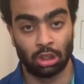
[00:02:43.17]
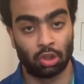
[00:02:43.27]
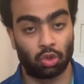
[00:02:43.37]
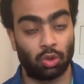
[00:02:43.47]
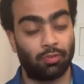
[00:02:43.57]

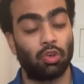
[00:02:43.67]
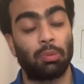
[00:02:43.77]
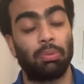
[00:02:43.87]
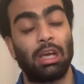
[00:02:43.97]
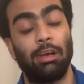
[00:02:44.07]
So if you're
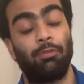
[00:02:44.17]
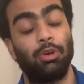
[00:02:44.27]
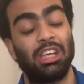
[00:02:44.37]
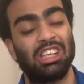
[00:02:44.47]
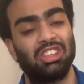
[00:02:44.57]
applying for
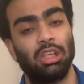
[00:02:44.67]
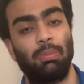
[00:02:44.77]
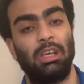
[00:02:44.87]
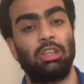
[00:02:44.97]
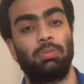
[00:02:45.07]
next year
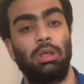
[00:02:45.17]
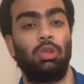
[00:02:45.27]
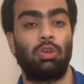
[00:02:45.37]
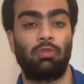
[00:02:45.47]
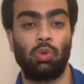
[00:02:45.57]
placement,
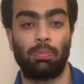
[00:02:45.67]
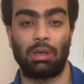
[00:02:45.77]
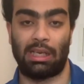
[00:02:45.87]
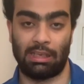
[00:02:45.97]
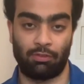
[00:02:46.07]
you have to
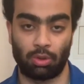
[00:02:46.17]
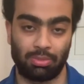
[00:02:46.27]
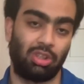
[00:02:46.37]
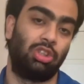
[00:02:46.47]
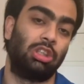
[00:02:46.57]
apply from
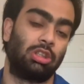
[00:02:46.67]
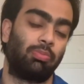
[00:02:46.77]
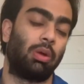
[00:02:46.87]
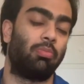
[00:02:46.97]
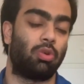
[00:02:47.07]
this year
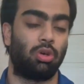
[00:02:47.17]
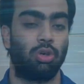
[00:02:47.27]
September.